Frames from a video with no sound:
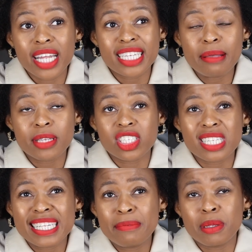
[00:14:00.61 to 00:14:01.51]
At times I
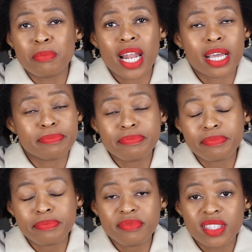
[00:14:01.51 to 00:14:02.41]
just slept and be like,
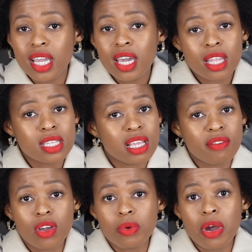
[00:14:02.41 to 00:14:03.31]
this is
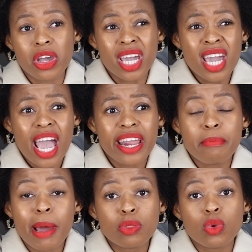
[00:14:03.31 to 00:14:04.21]
never gonna work. And a
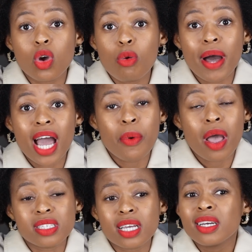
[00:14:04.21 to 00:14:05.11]
month would go by
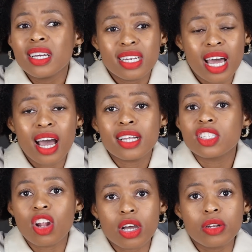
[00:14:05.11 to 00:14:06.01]
was like, nah,
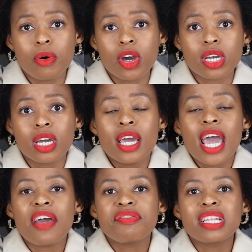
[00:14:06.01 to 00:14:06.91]
it's not gonna work.
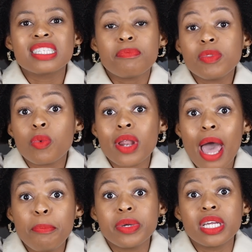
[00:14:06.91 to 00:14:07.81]
And then something would
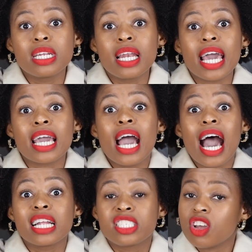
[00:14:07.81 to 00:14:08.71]
happen, like
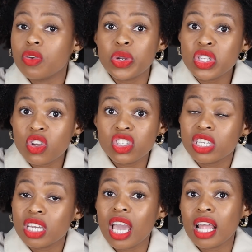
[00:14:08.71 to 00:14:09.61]
I'd start
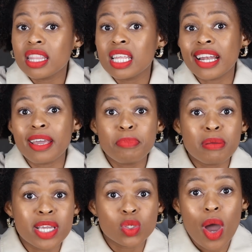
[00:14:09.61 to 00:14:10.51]
researching again, and then I'd
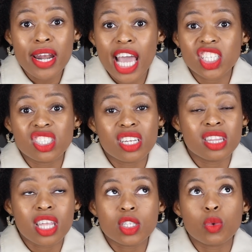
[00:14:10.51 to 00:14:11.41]
implement one action
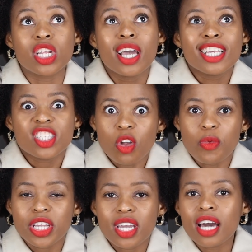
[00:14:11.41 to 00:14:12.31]
and things would start
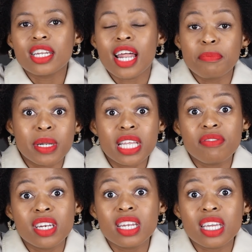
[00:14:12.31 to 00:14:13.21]
working out, and I'd
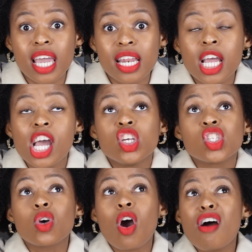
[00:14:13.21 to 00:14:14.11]
believe in it again.
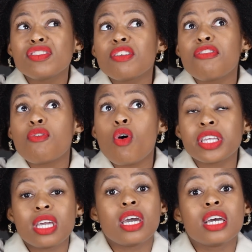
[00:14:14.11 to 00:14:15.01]
So after 4
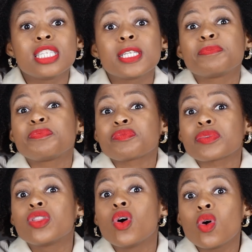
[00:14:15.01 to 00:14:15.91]
years,
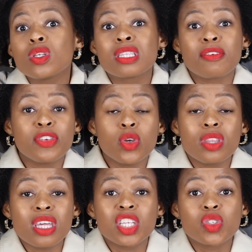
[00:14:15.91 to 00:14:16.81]
those few
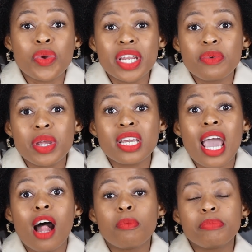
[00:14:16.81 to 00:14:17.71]
things really, really
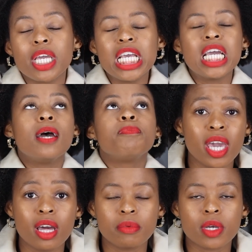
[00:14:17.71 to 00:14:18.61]
helped me.
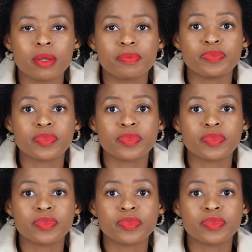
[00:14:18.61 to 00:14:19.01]
Okay.